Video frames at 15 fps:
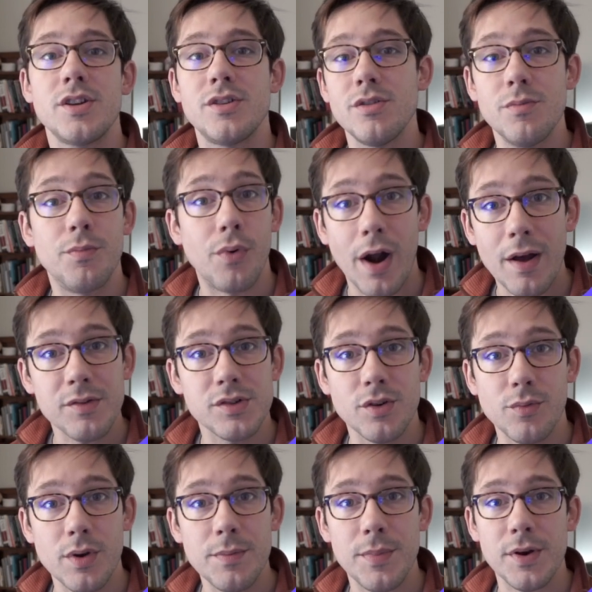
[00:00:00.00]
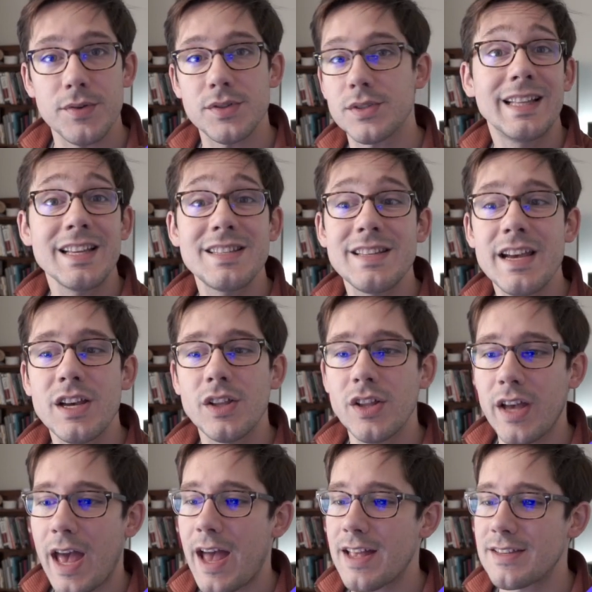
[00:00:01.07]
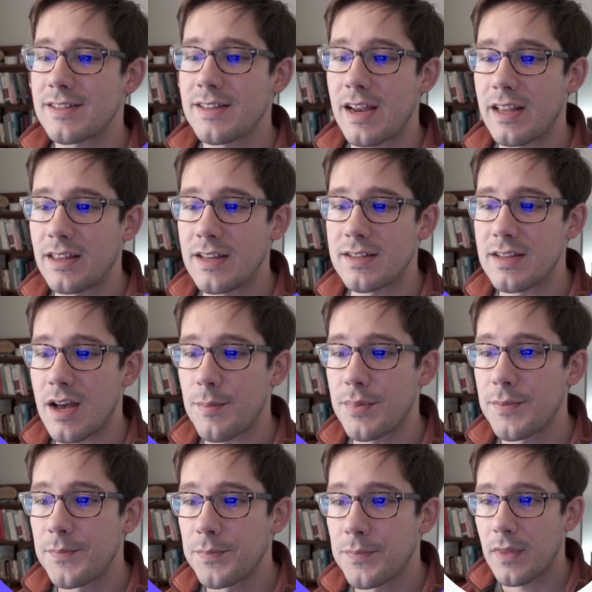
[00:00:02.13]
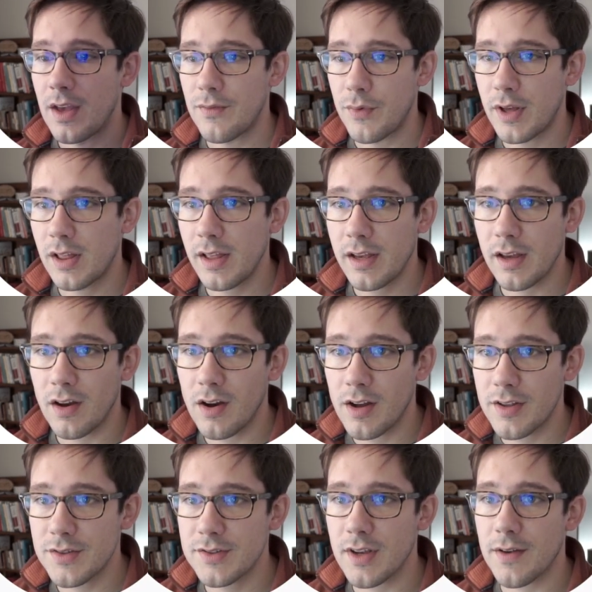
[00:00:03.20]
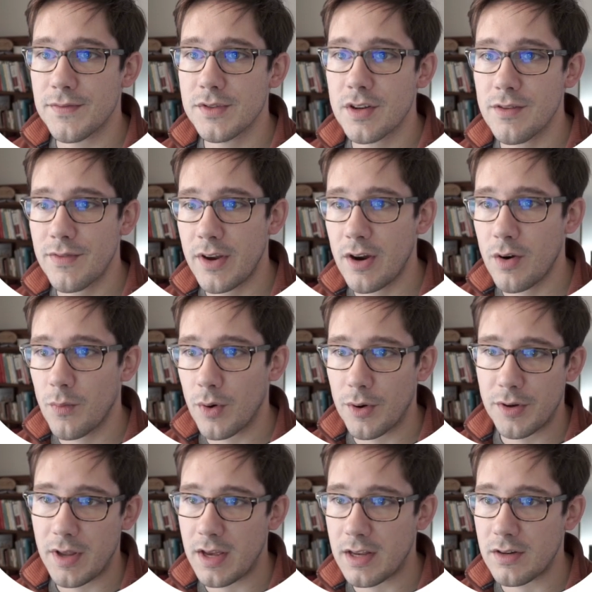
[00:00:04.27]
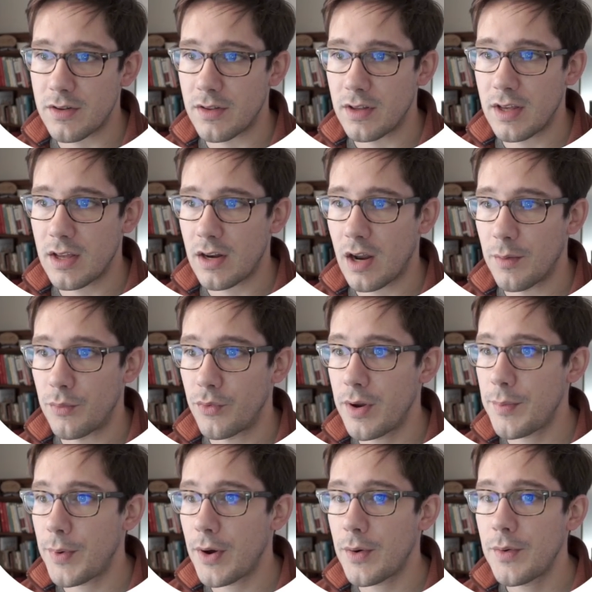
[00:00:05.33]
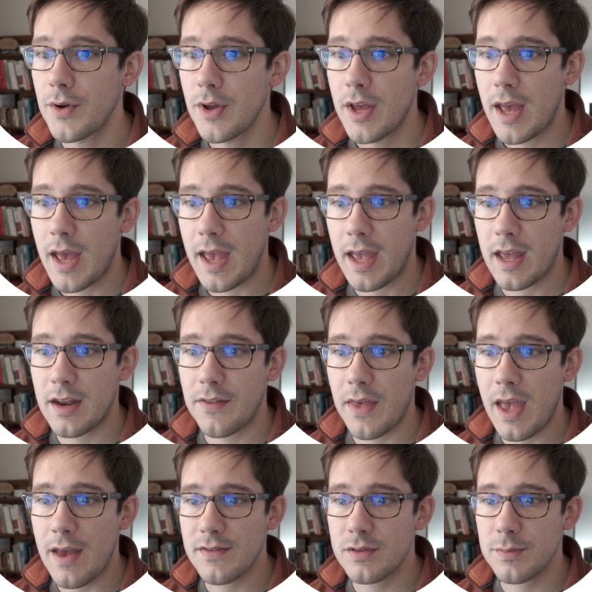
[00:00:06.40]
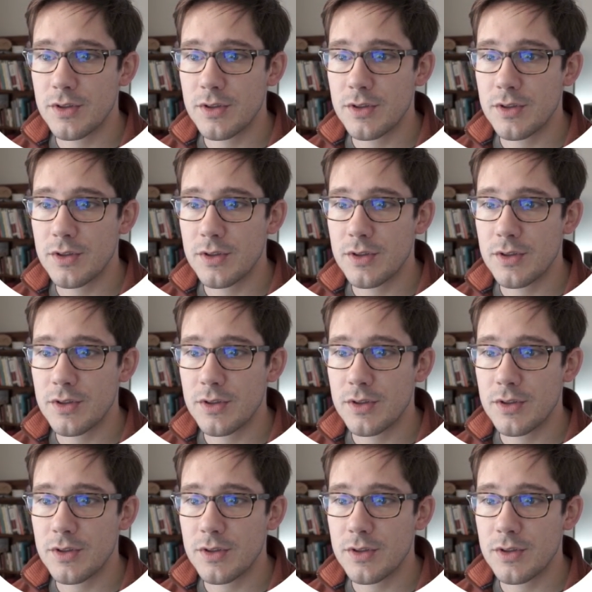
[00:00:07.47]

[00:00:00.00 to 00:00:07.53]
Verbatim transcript: to browse your repos. Let's take a look at setting this up. If we click on soft serve here, we're taken to the GitHub repo and they have some